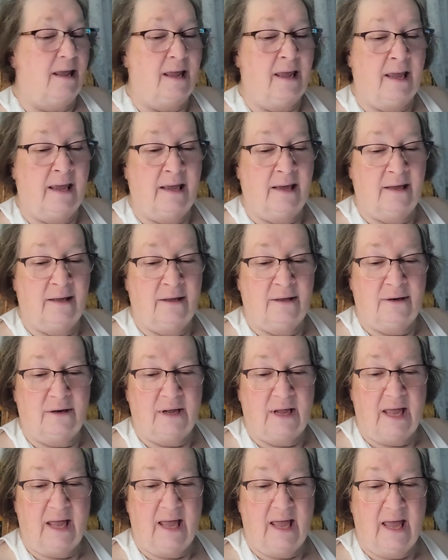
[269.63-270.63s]
And
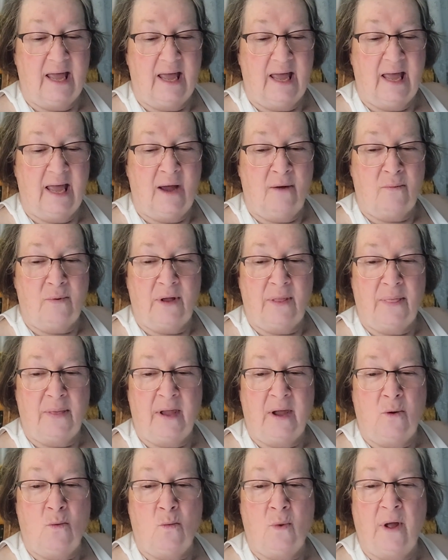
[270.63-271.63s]

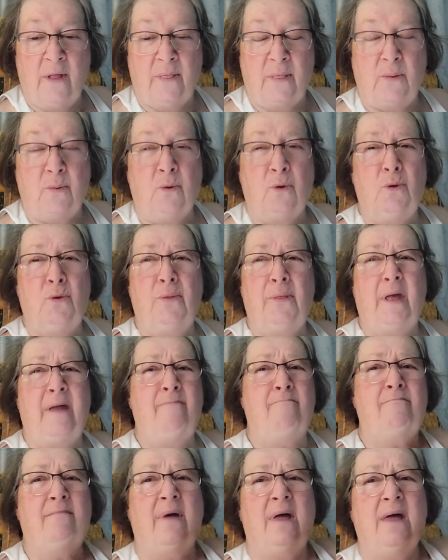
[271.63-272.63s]
everything went through.
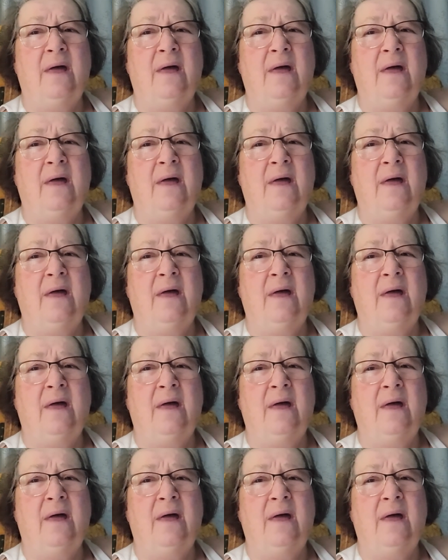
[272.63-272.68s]
The